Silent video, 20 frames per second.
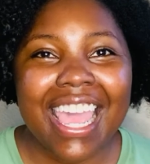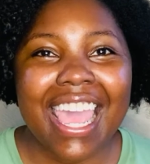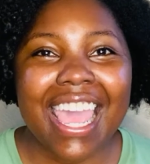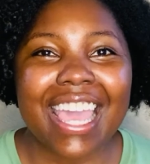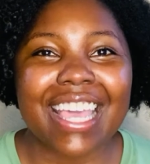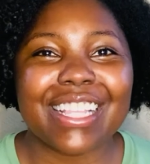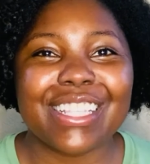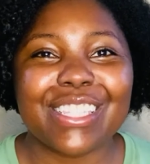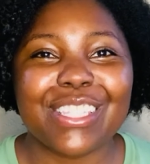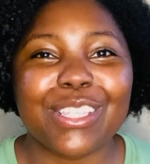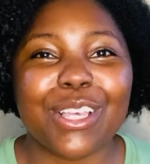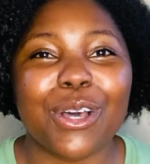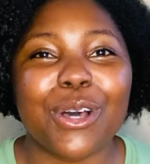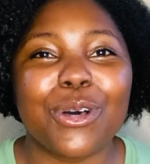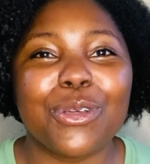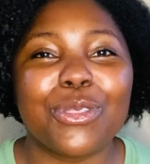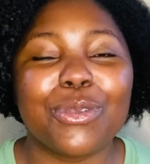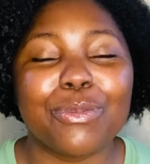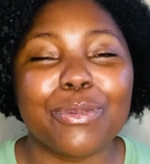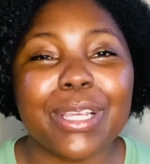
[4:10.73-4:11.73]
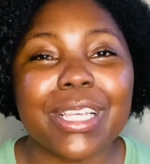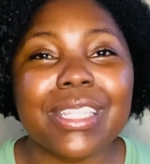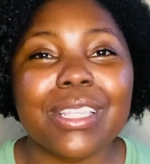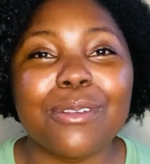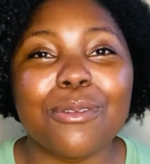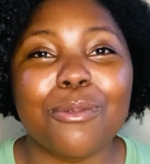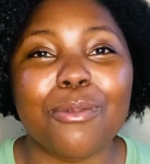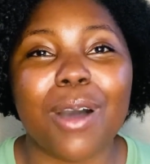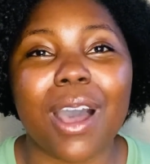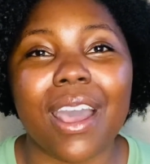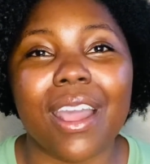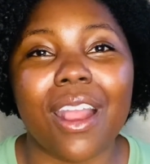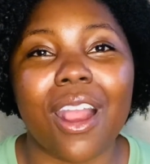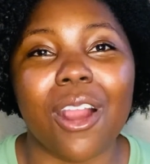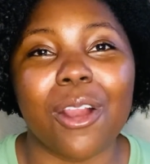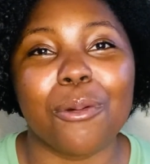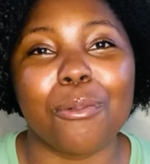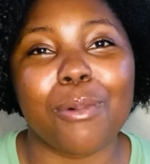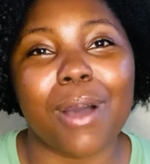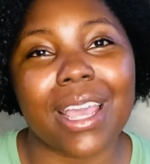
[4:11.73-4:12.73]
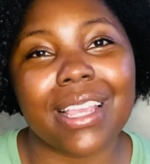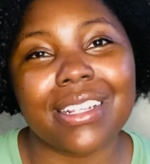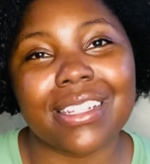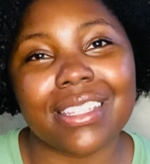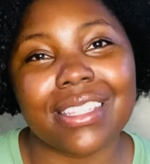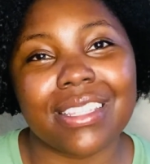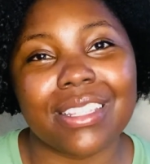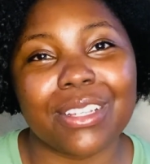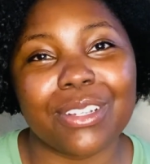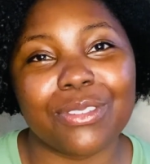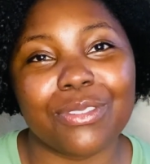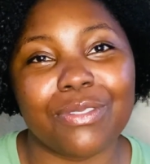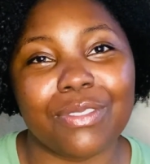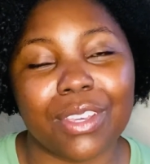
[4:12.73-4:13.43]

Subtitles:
And so the reason why our white distilled